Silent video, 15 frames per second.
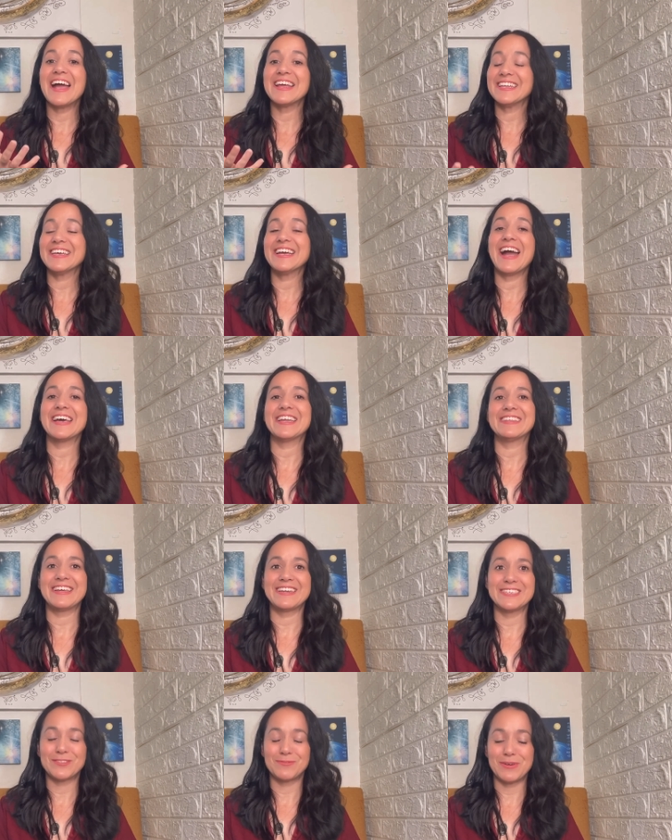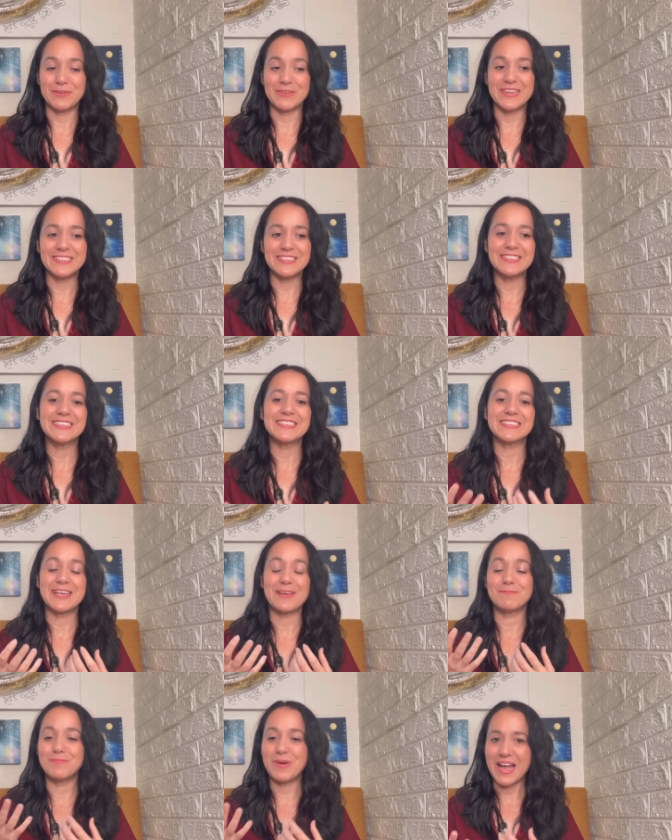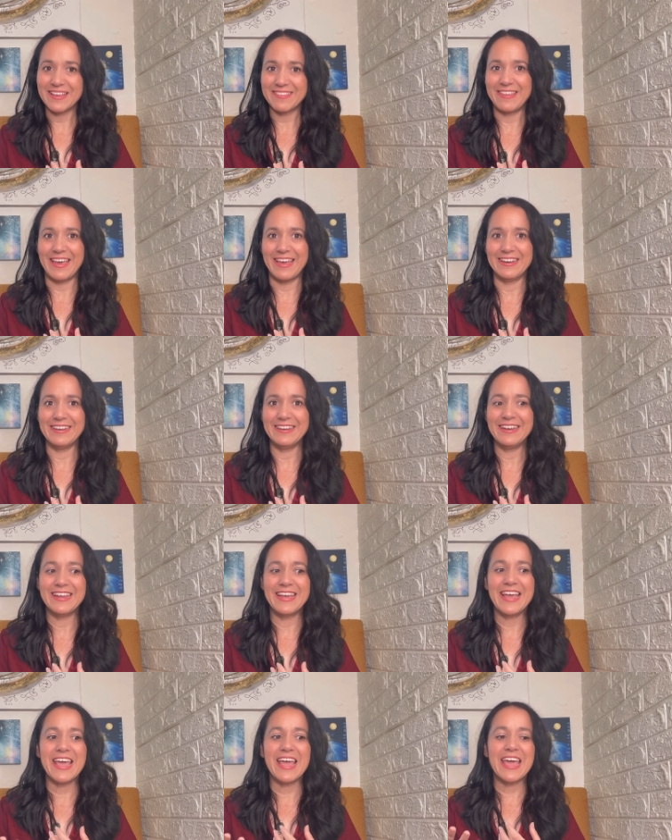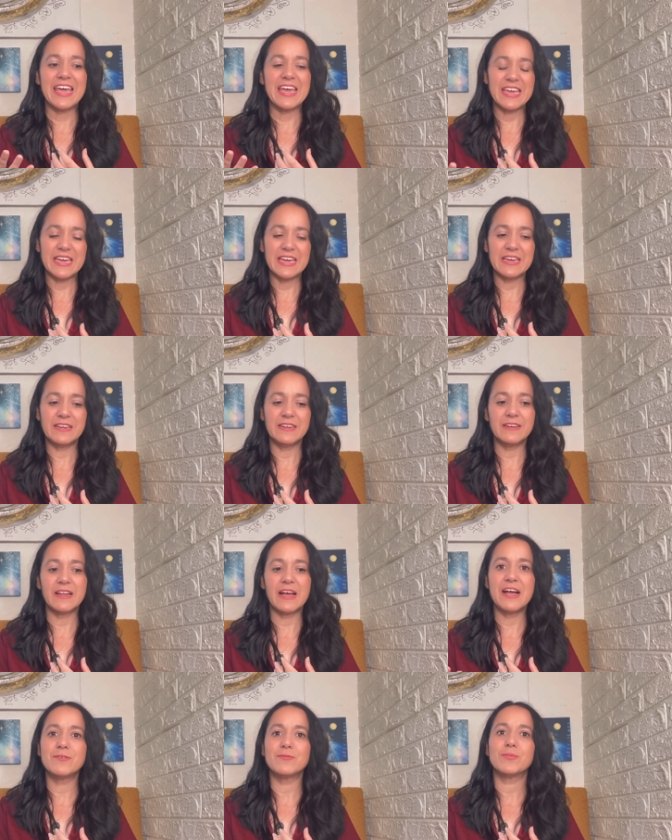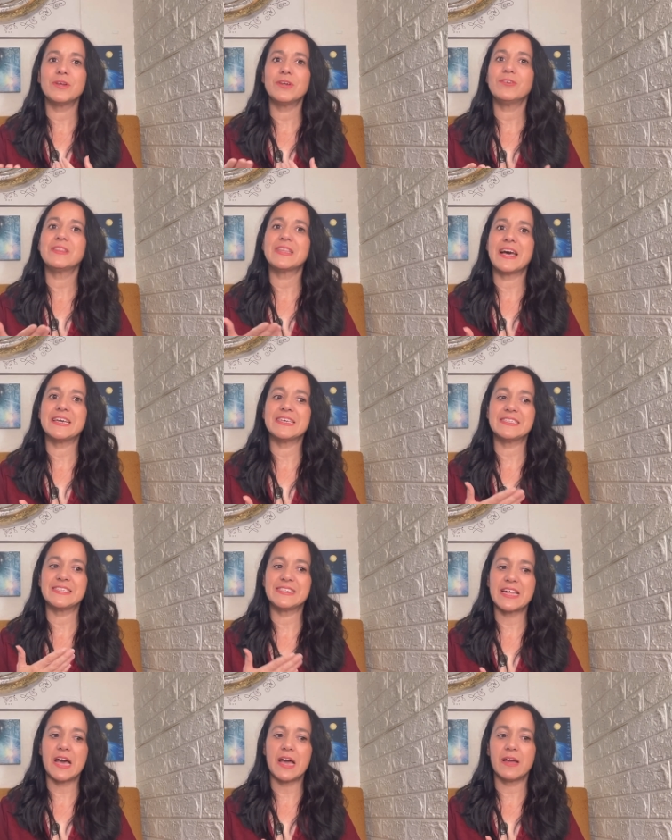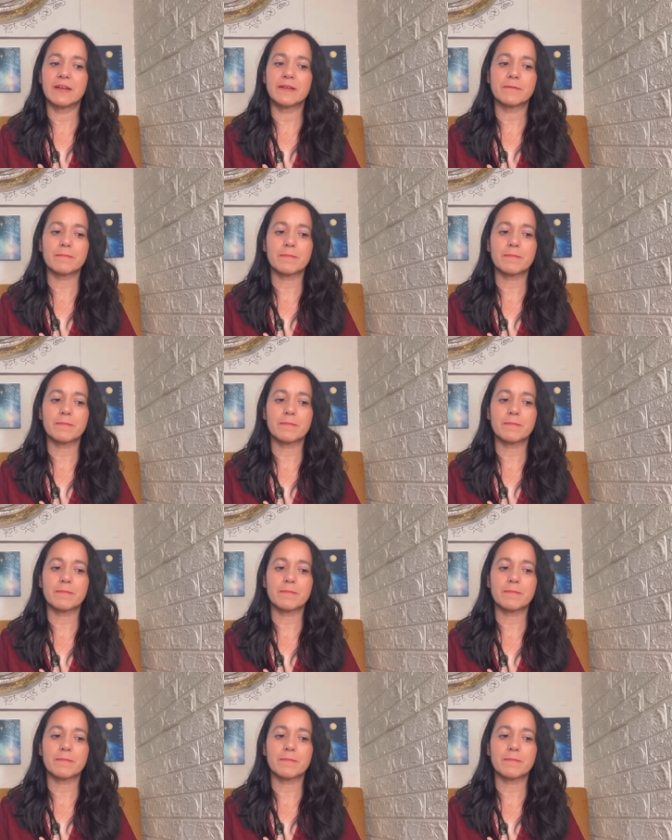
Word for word: I didn't had a lot of experience back then. And I realized that